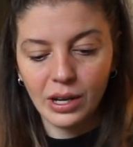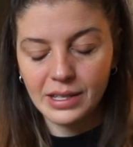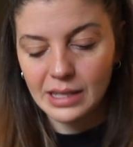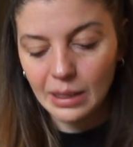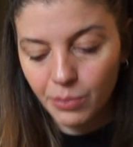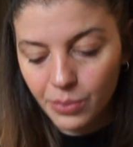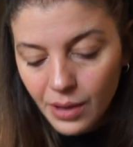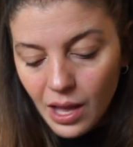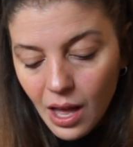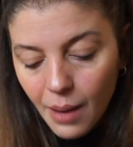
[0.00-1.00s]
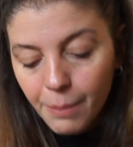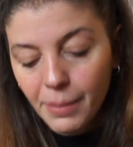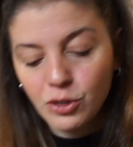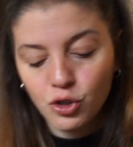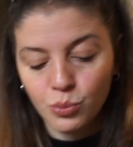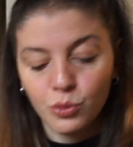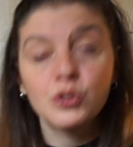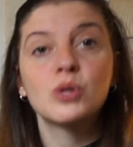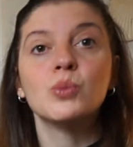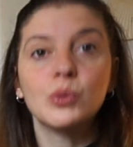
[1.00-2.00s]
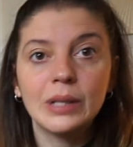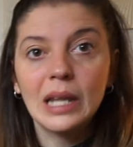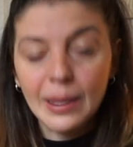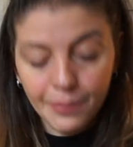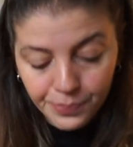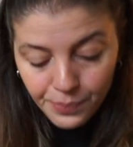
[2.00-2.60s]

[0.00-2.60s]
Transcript: asleep much more smoothly.